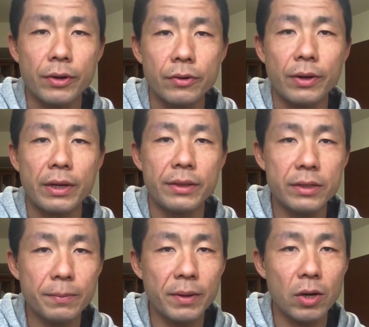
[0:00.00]
How are you doing? In
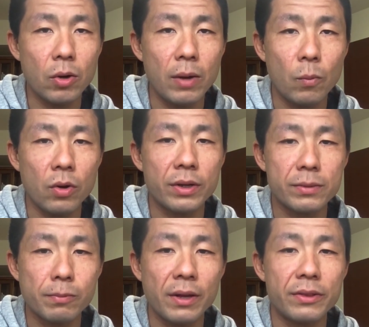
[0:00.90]
this video, I want to
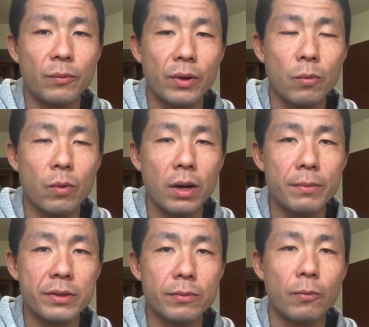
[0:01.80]
explain the
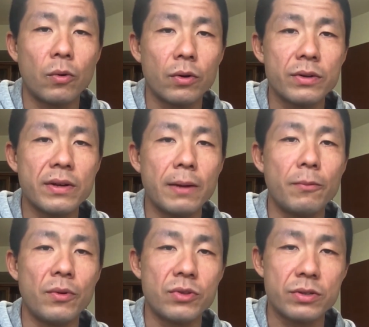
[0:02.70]
requirements of work type
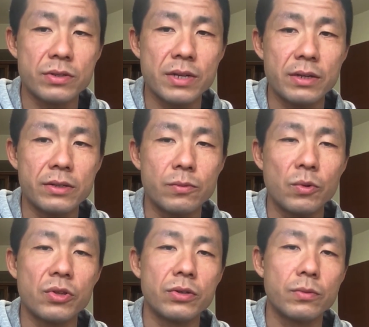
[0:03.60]
resident status,
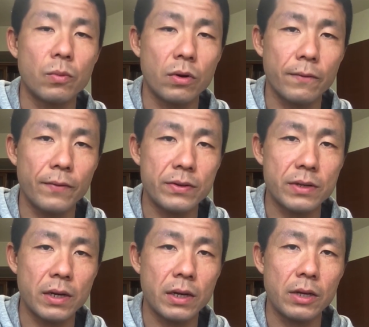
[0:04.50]
which is work
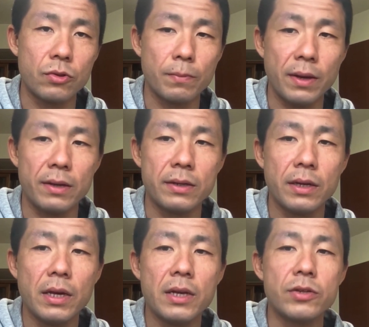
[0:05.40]
visa in Japan.
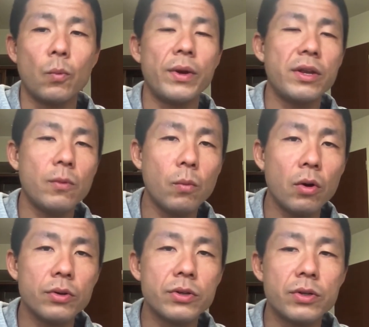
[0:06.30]
So when you
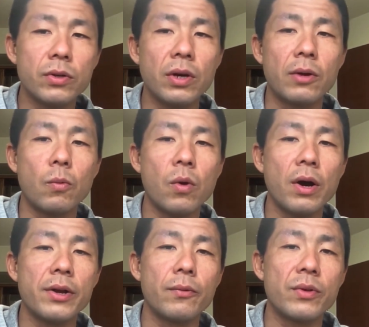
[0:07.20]
want to
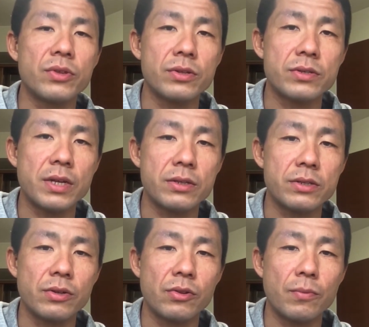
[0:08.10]
acquire resident
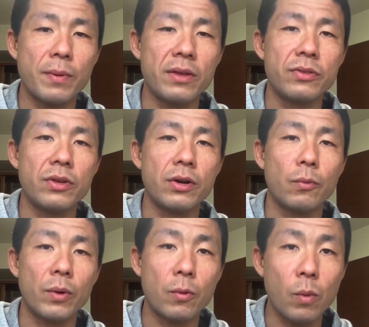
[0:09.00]
status in Japan, there are
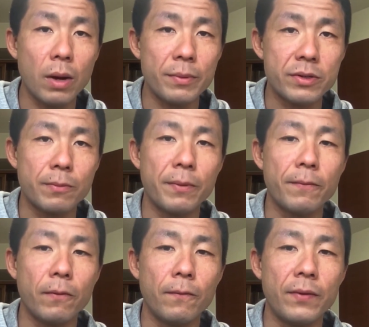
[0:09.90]
requirements to be
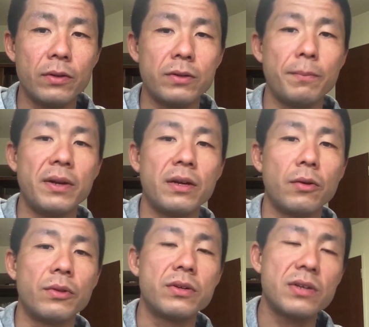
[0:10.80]
fulfilled depending
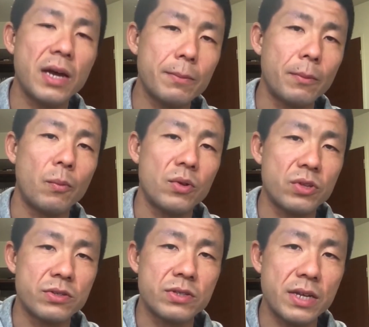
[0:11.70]
on the type of
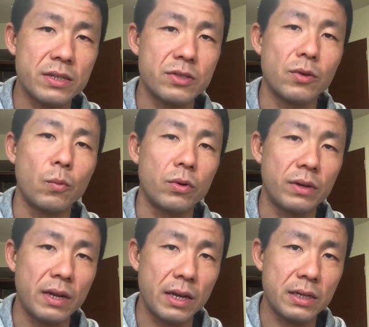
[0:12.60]
resident status you
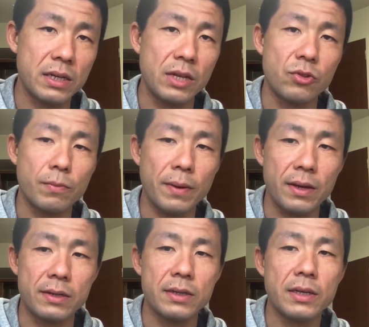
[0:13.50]
would get in Japan.